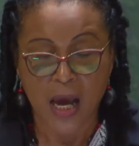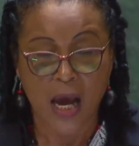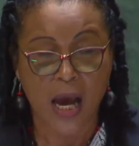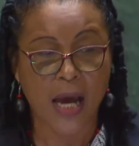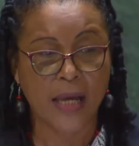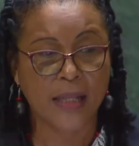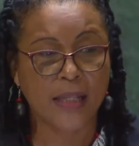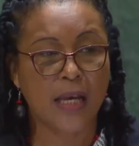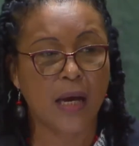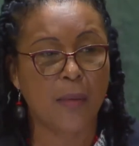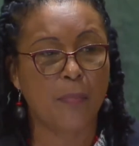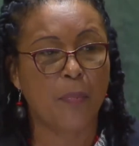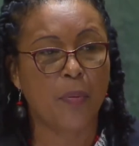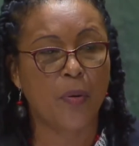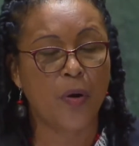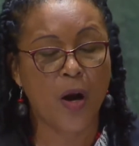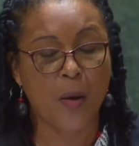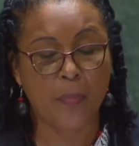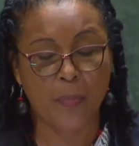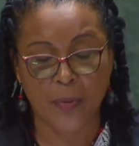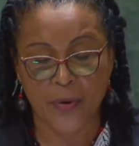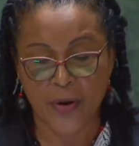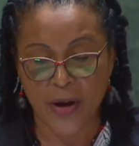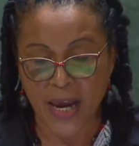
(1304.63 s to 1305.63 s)
and
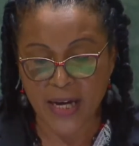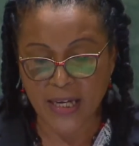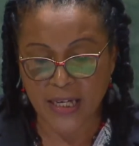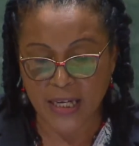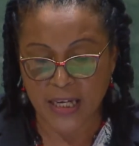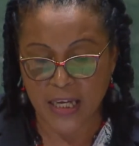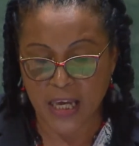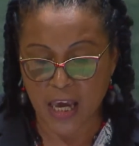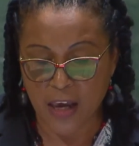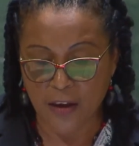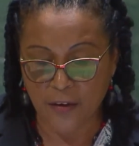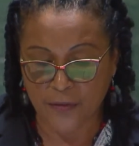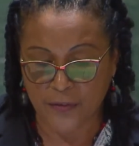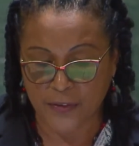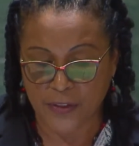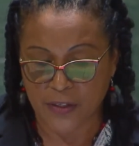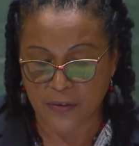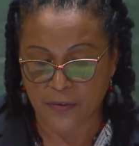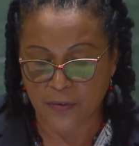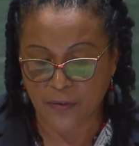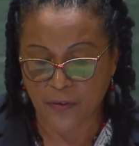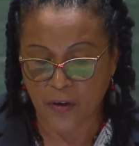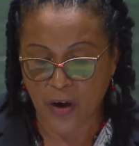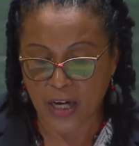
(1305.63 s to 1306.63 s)
appropriate gift
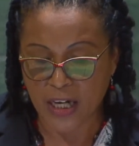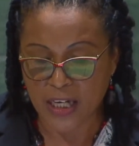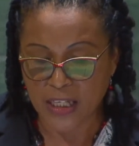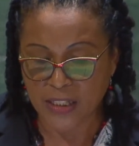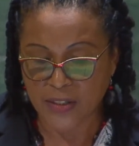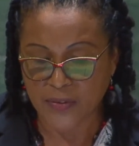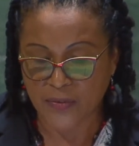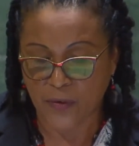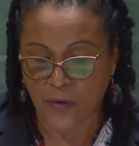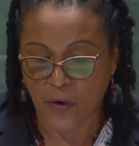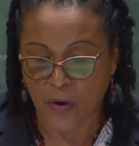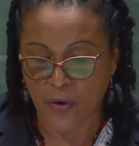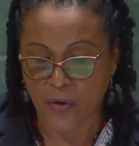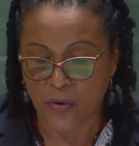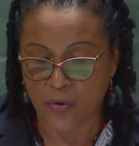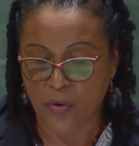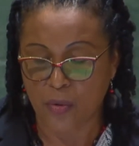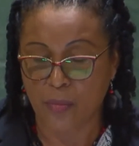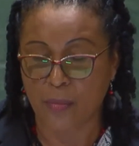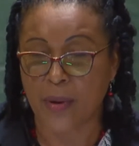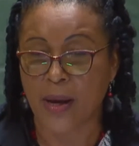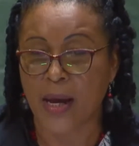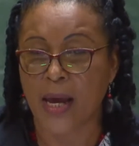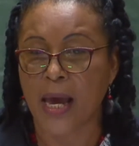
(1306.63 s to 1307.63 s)
for this
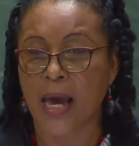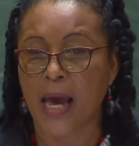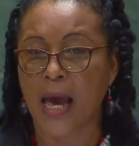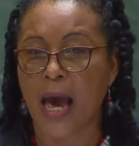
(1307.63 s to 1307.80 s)
forum